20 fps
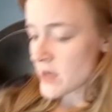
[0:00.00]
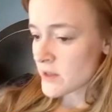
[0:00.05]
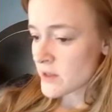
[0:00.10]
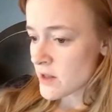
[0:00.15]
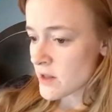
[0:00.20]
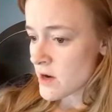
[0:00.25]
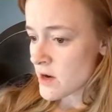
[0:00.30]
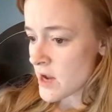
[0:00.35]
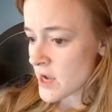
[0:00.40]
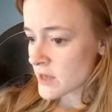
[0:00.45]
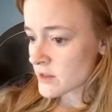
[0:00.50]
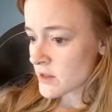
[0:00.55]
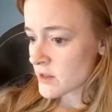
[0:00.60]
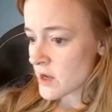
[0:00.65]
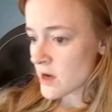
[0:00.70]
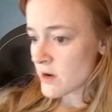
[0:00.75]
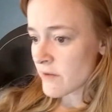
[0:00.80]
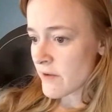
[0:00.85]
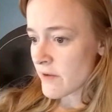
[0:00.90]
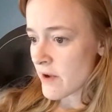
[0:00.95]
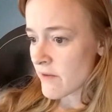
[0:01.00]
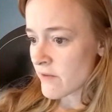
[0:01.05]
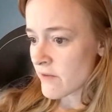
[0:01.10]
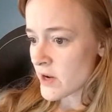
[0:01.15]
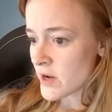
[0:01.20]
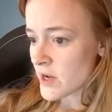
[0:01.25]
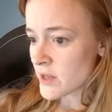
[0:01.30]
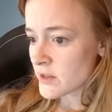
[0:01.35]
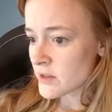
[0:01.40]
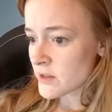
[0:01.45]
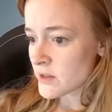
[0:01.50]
And the next line of evidence